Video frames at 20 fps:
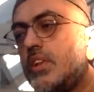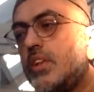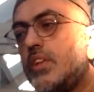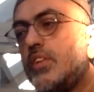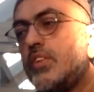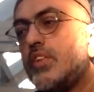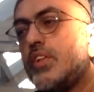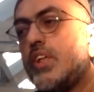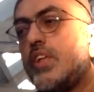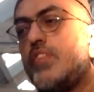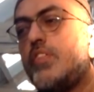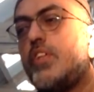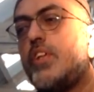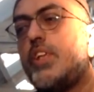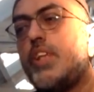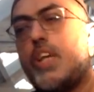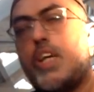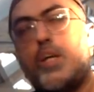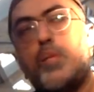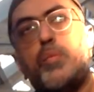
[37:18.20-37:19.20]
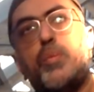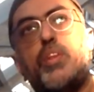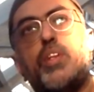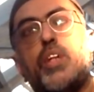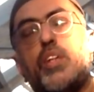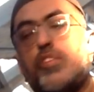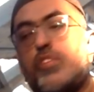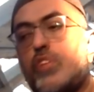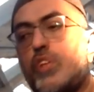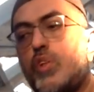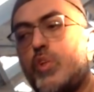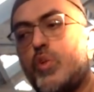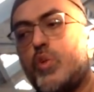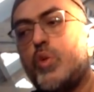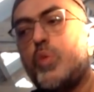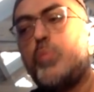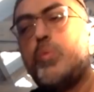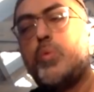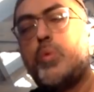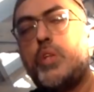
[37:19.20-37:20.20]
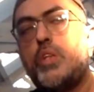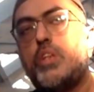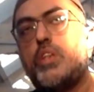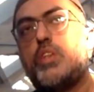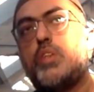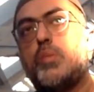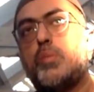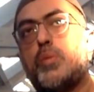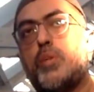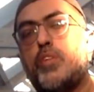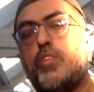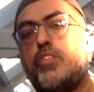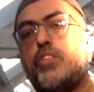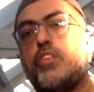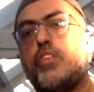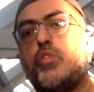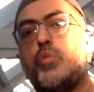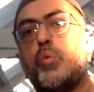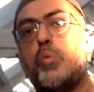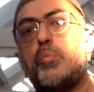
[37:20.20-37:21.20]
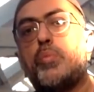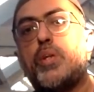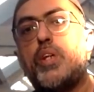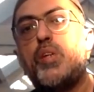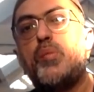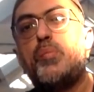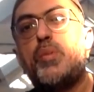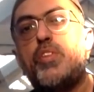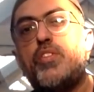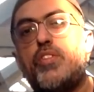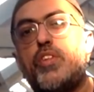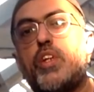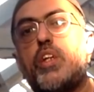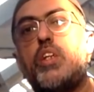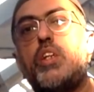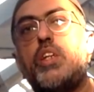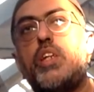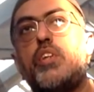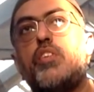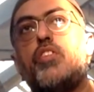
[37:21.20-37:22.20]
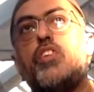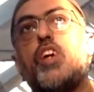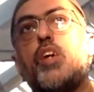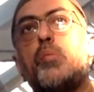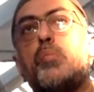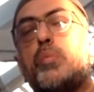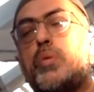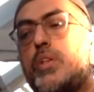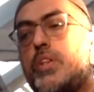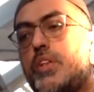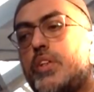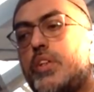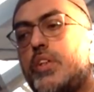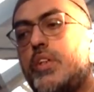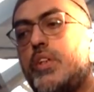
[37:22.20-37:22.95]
So that's the normal way that the Prophet would pray, particularly his night prayer.